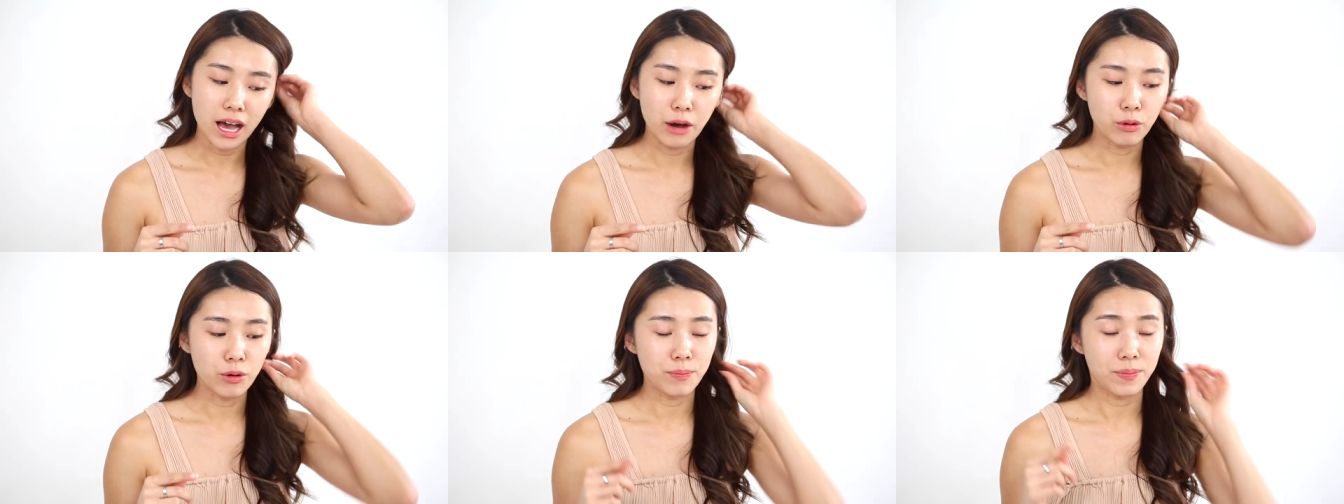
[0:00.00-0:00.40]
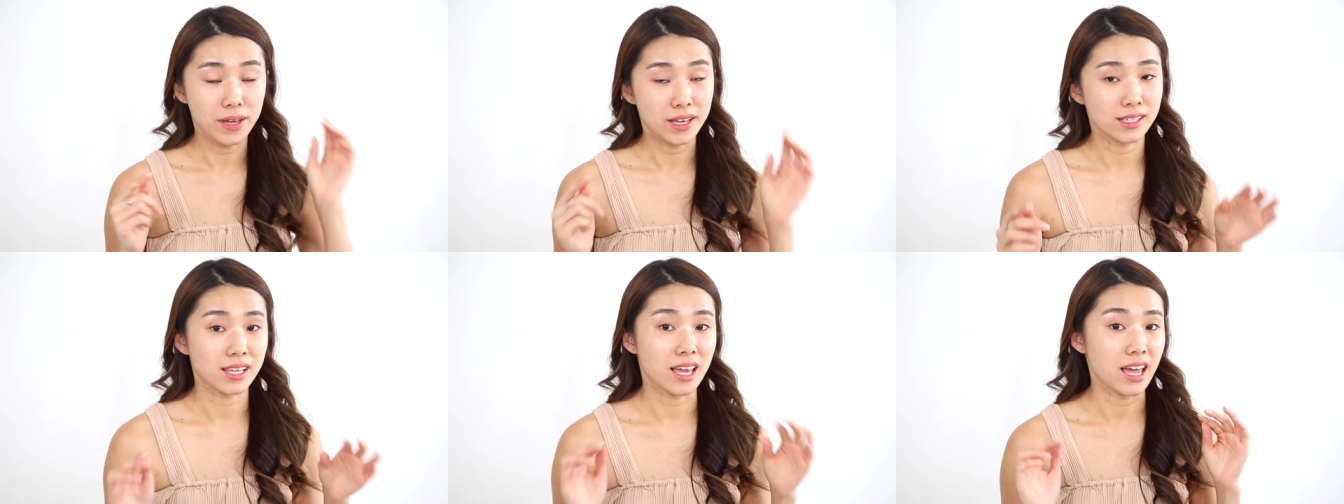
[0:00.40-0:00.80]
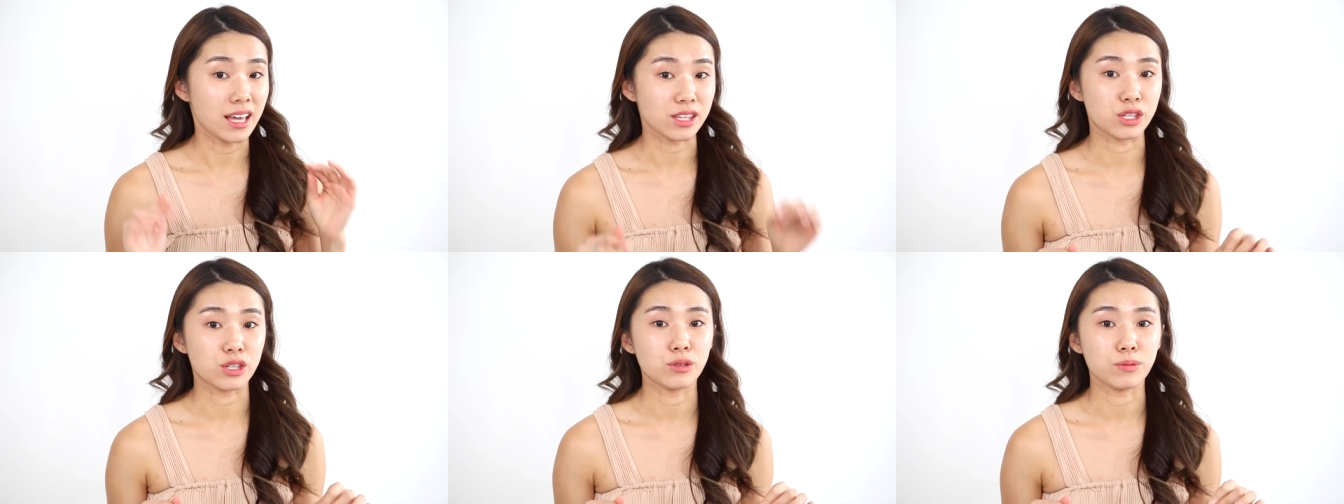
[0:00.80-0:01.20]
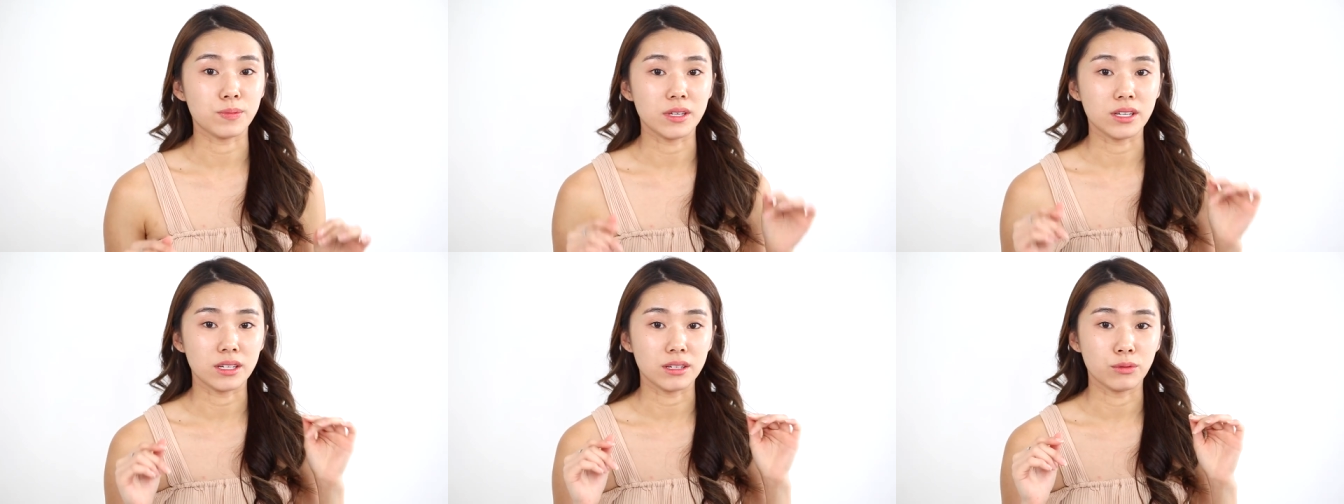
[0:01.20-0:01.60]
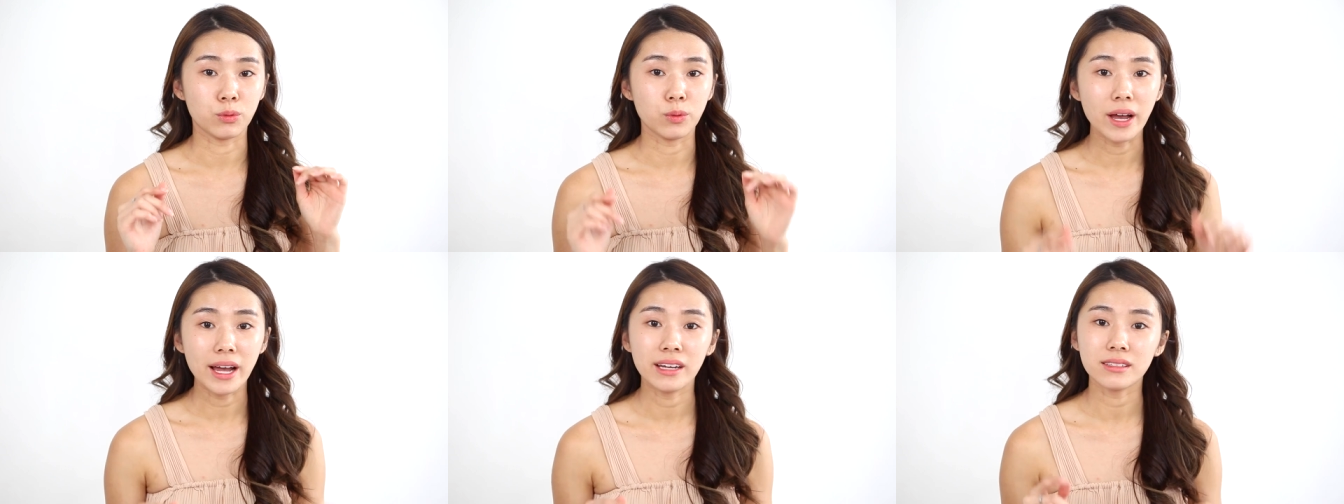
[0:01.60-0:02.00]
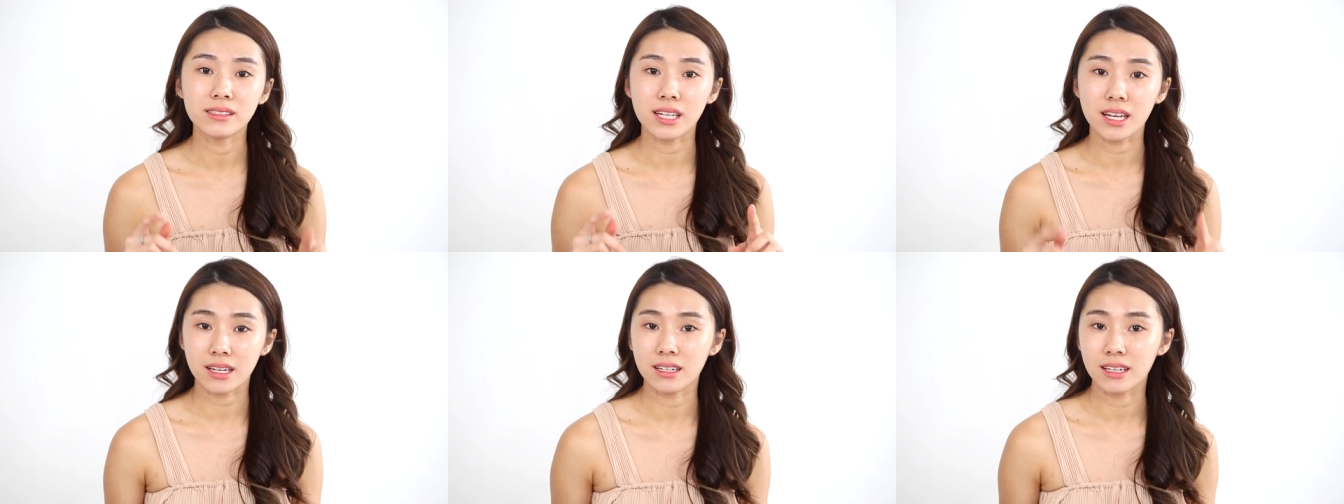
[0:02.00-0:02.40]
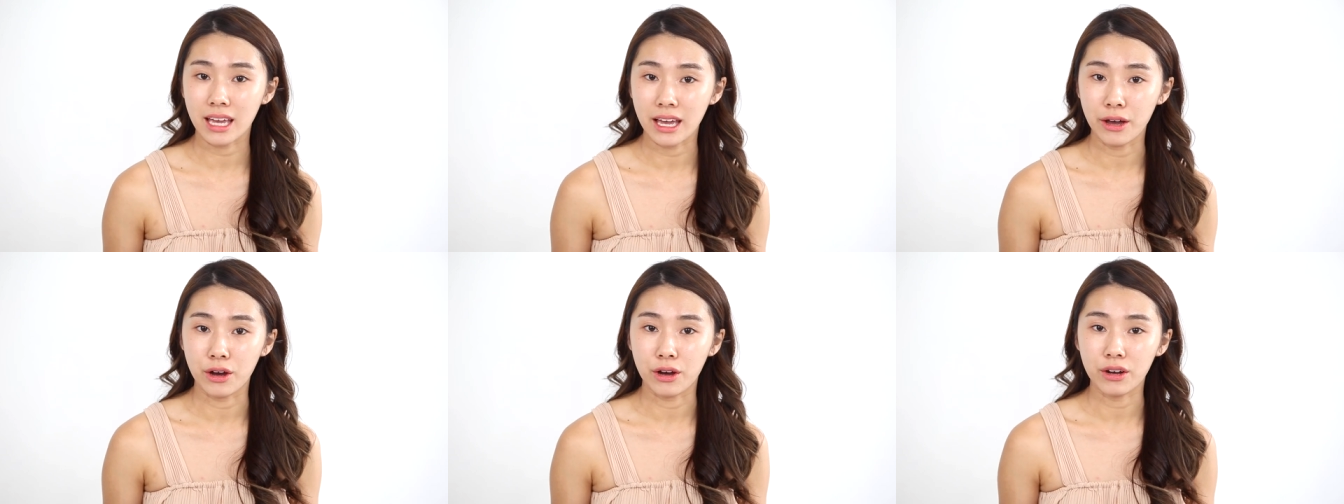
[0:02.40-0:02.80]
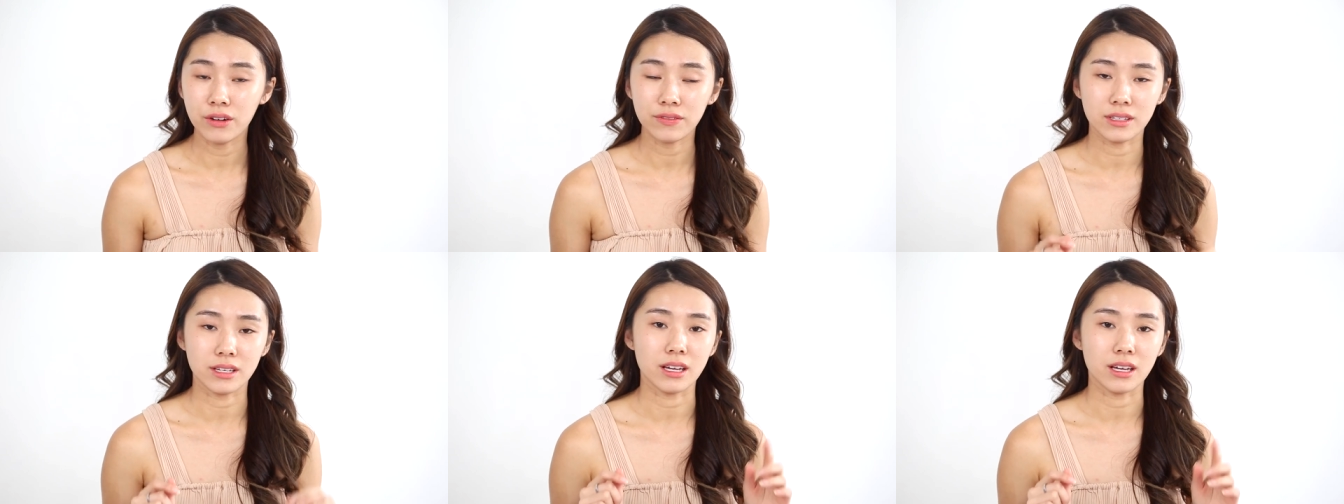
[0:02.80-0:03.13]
Our base has to be well taken care of.